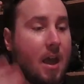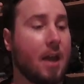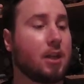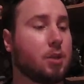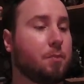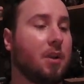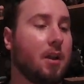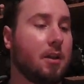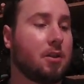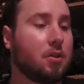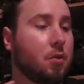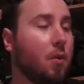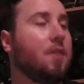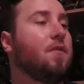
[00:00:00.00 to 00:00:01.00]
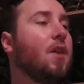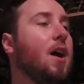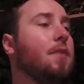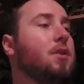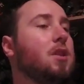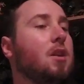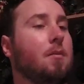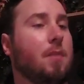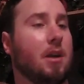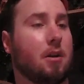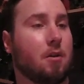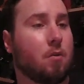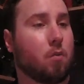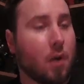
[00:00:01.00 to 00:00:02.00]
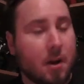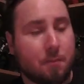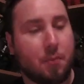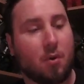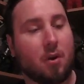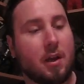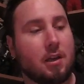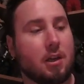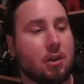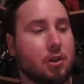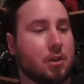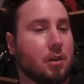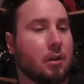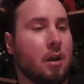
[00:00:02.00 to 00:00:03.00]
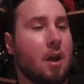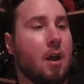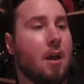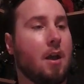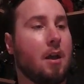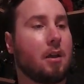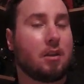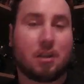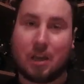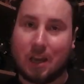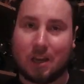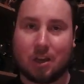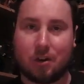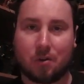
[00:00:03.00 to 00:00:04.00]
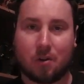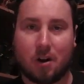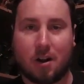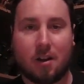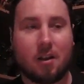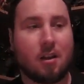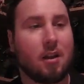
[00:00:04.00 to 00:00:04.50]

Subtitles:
X Plus 25 centimeter Rick Boy edition King Ghidorah.